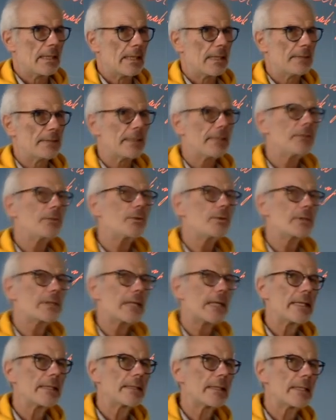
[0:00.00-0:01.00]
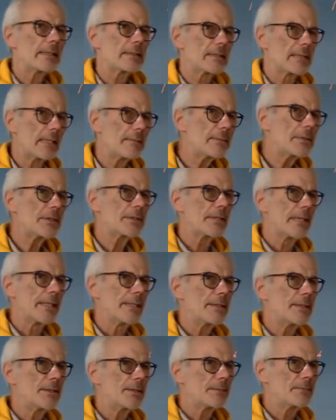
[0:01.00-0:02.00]
And then you say at some
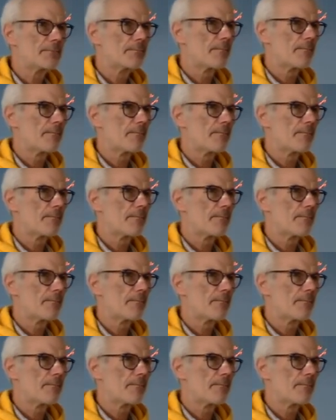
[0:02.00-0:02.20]
stage,